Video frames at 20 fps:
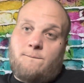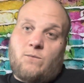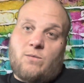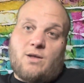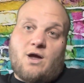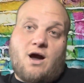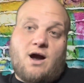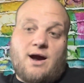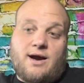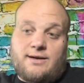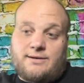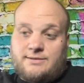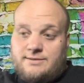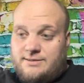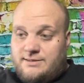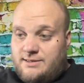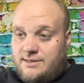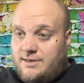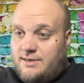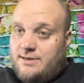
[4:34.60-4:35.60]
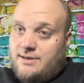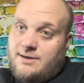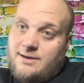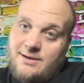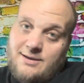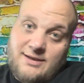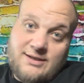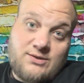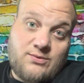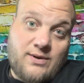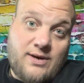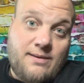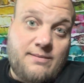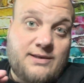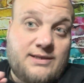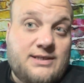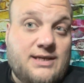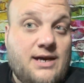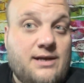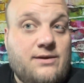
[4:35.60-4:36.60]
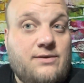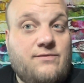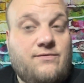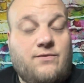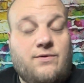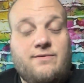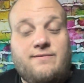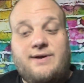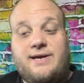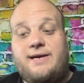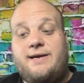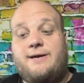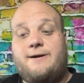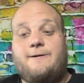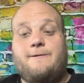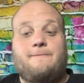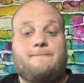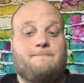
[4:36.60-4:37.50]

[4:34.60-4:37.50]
All right. That's what I'm excited for right here.